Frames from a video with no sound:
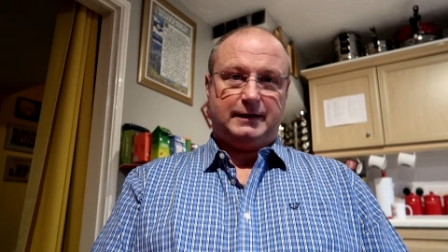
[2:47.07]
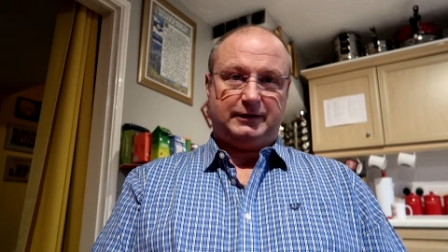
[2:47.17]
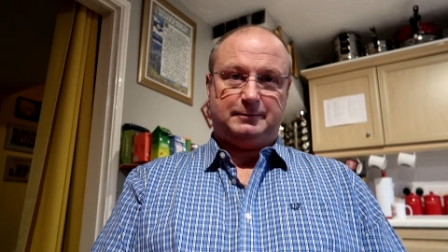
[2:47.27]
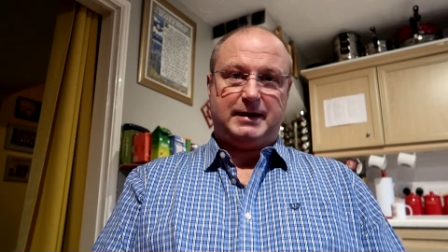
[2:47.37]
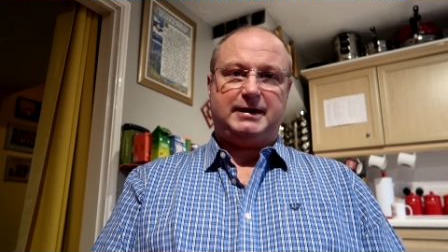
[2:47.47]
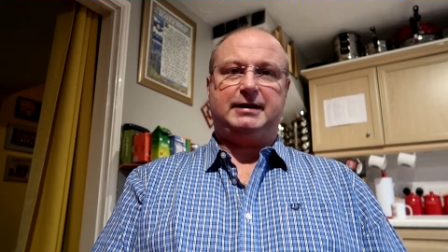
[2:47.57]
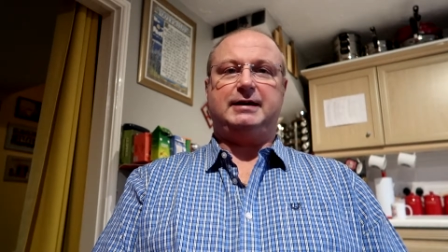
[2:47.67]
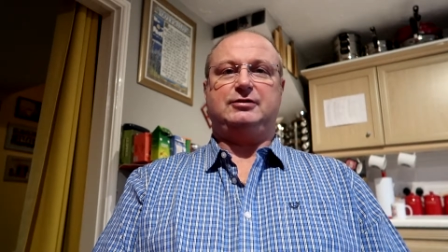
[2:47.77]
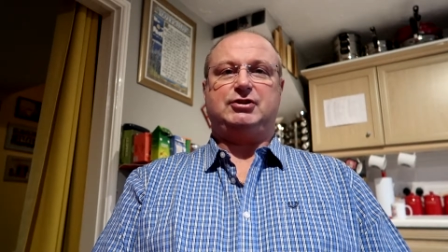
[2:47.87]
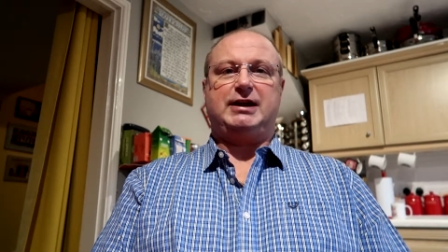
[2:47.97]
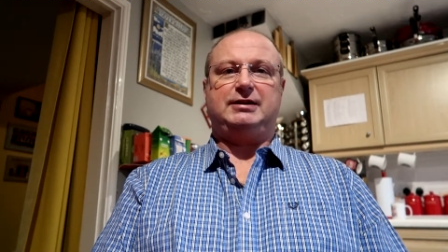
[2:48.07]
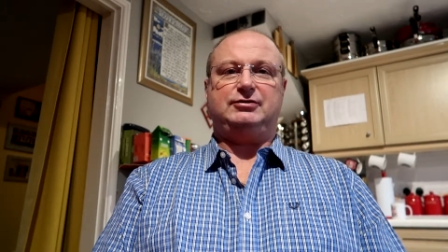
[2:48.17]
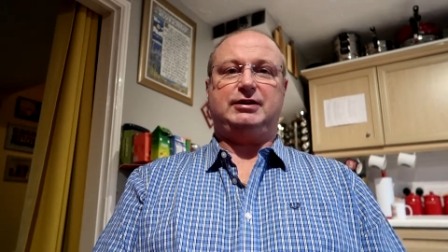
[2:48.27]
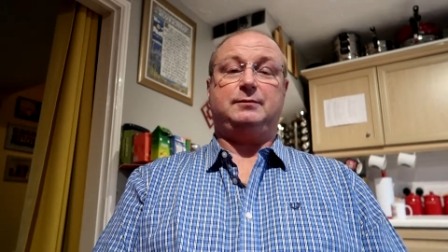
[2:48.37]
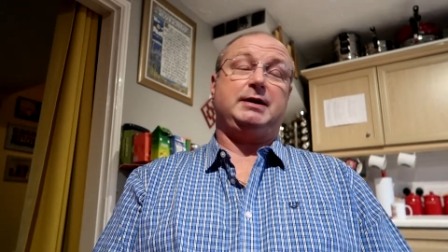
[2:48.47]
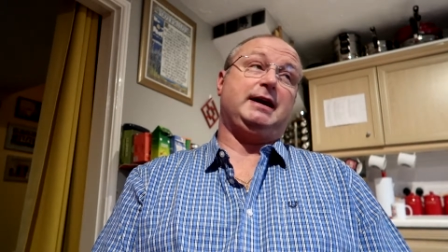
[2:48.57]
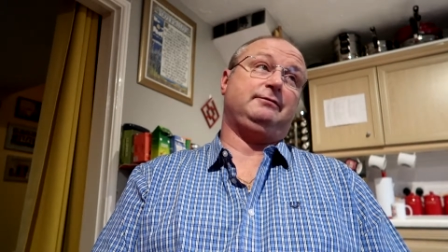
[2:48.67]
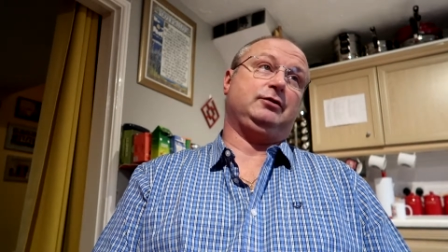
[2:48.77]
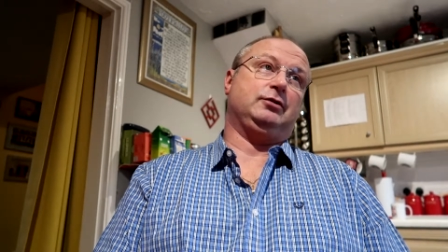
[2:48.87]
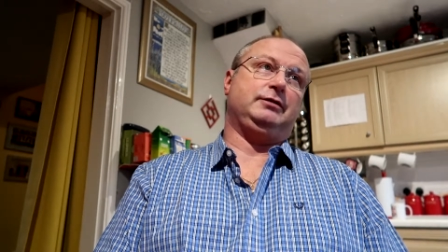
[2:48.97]
That's making it challenging. We
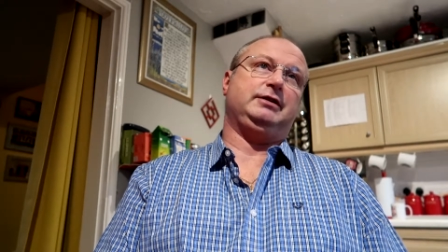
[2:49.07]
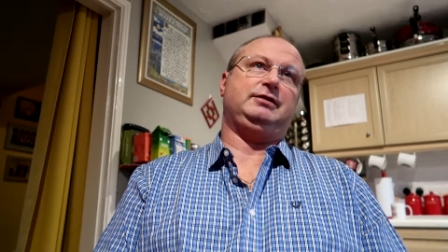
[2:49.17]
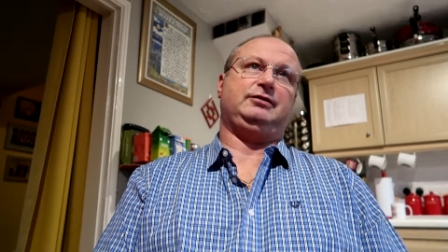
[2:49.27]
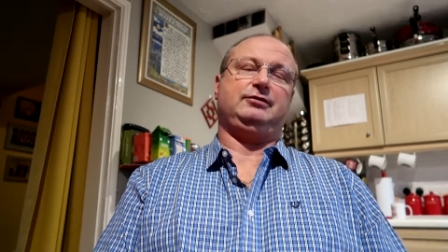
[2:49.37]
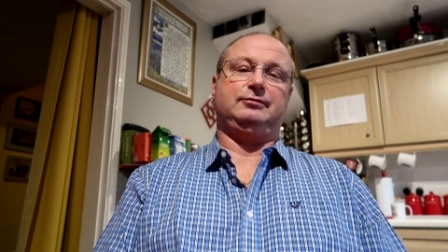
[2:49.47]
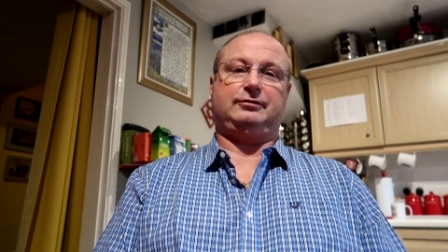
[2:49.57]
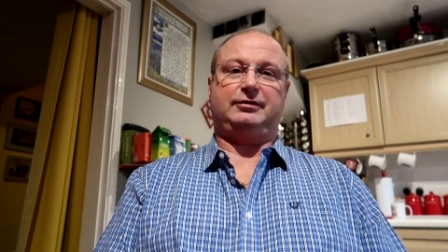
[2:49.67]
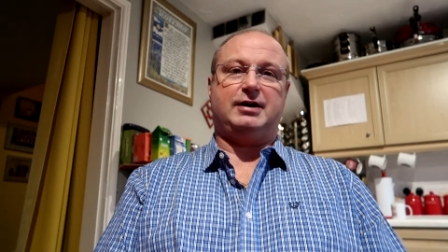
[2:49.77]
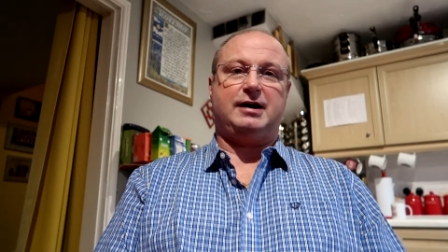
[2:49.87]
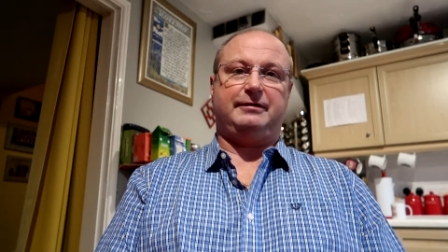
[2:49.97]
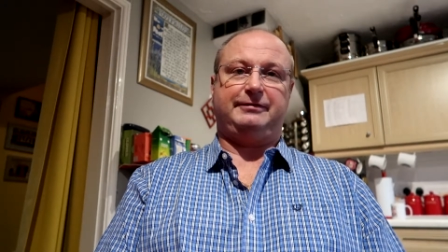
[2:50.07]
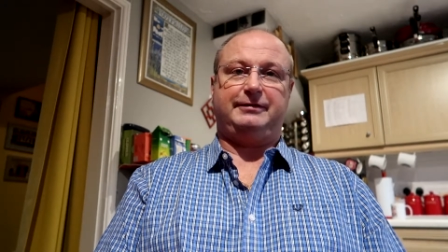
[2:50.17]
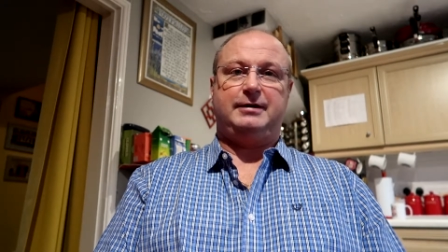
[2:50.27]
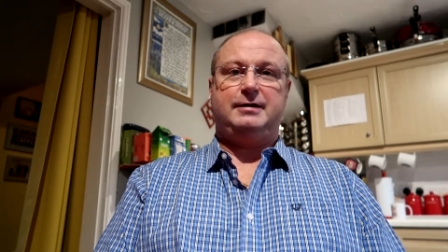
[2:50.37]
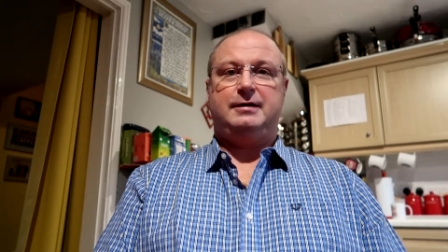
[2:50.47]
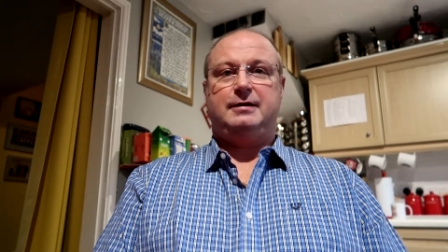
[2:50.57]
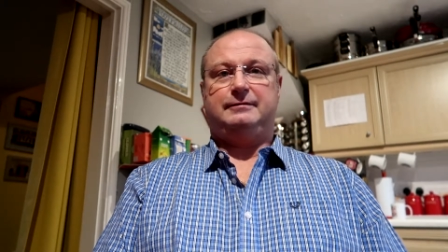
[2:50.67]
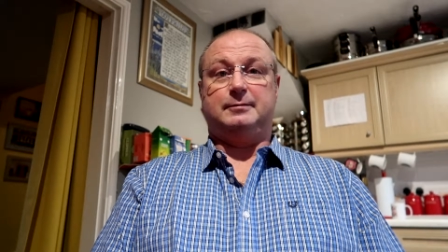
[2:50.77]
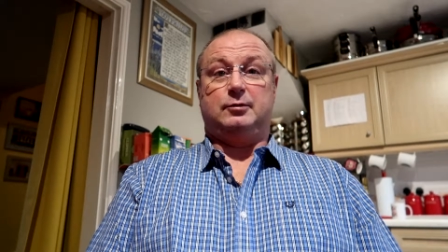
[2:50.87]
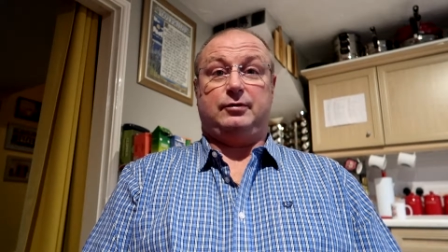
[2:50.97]
haven't got the additional staff
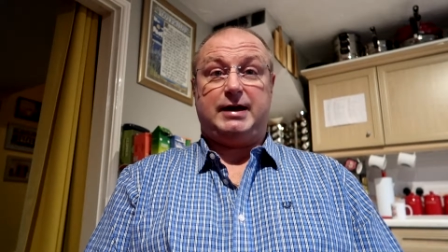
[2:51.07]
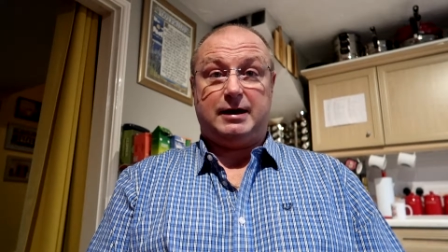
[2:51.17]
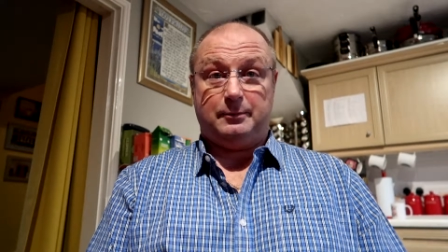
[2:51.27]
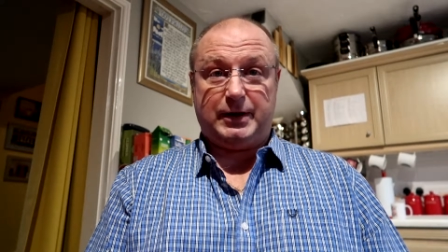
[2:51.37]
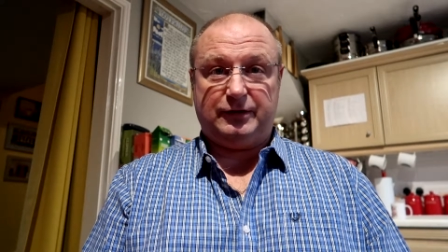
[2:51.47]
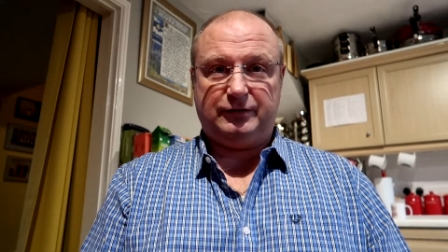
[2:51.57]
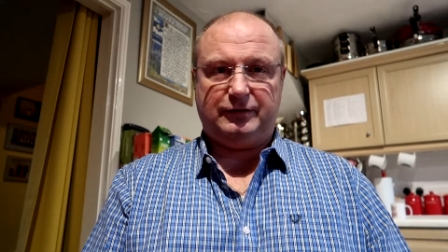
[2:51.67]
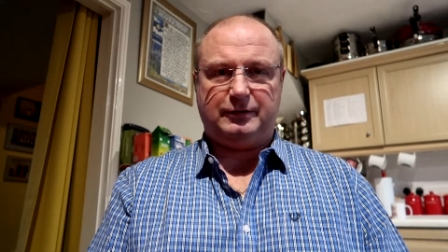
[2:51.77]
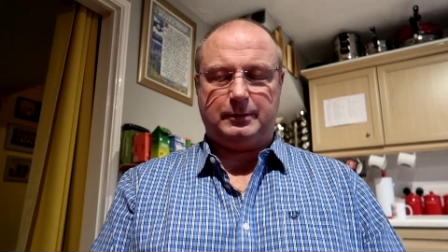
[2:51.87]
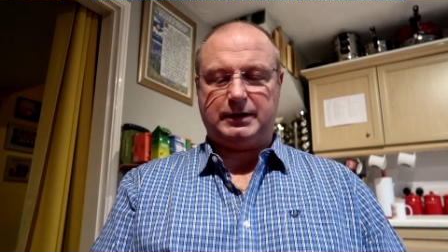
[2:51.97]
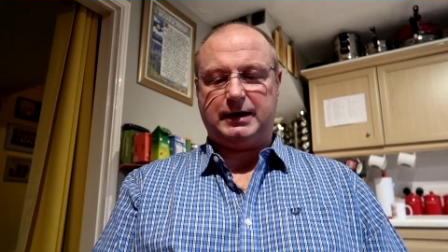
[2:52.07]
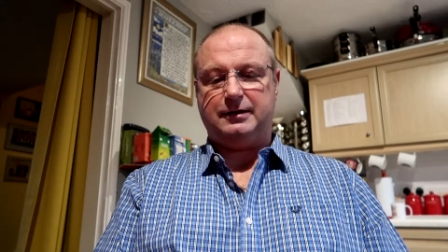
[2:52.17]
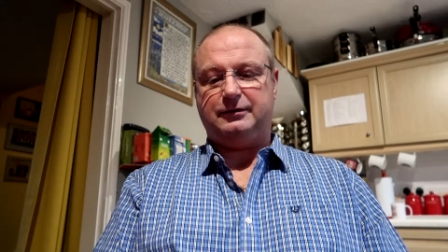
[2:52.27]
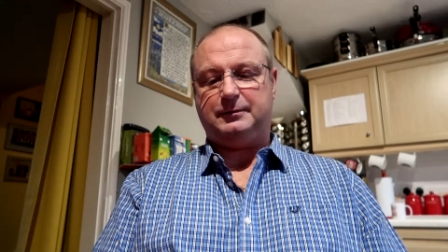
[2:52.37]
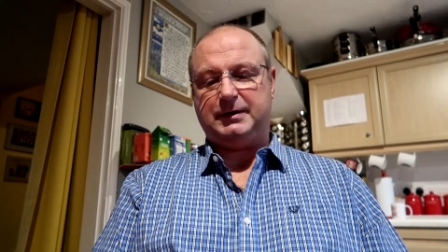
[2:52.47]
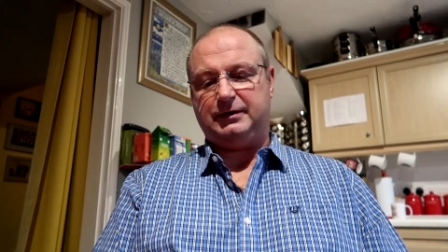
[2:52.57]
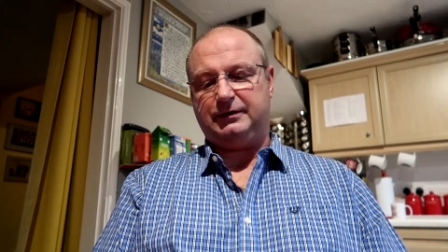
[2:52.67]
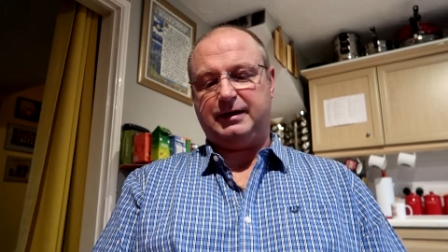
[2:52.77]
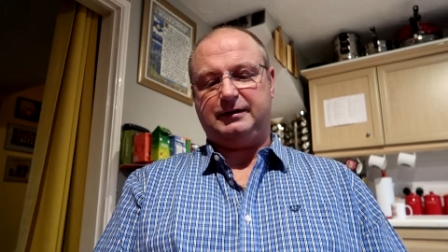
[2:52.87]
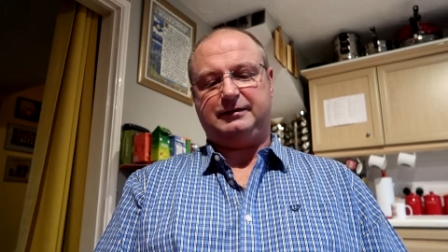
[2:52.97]
from all the outpatients that were closed
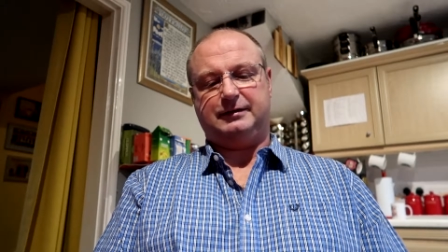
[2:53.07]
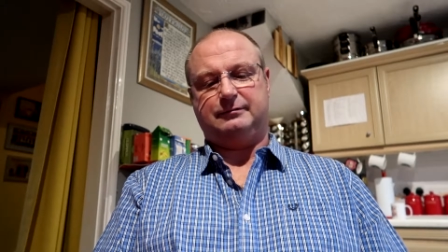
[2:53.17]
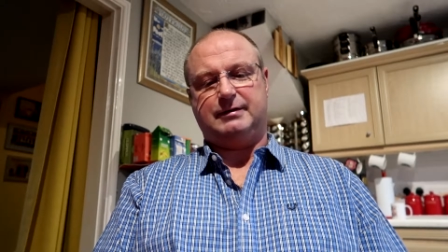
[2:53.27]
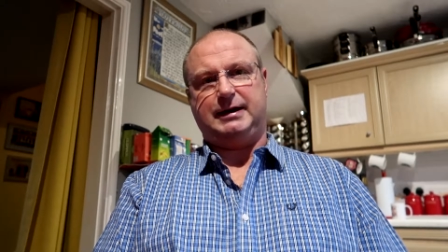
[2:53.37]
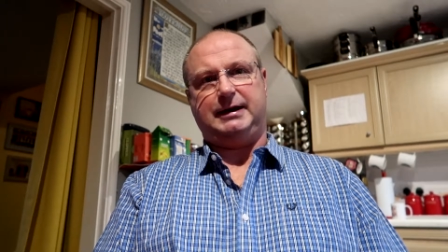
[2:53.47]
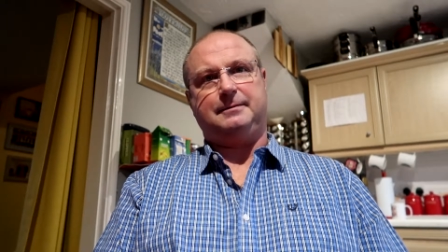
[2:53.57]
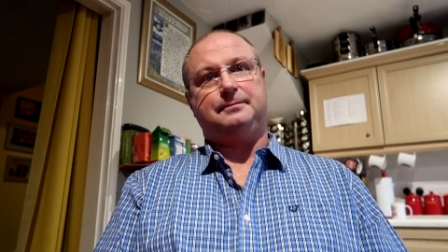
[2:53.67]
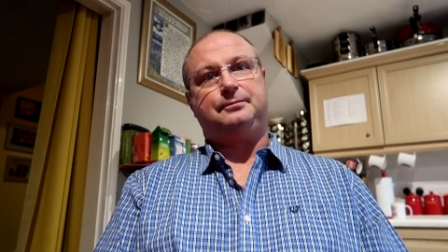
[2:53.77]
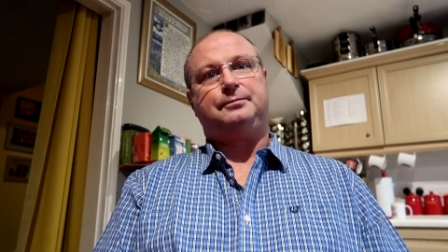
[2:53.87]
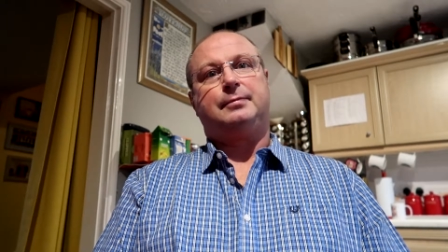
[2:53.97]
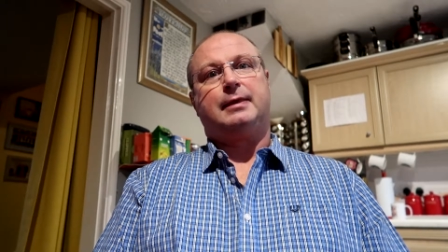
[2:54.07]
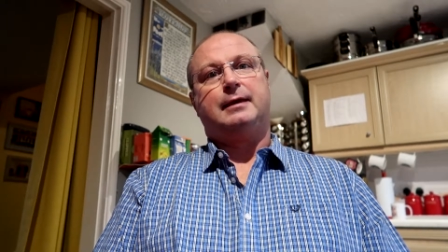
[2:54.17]
because they're still running.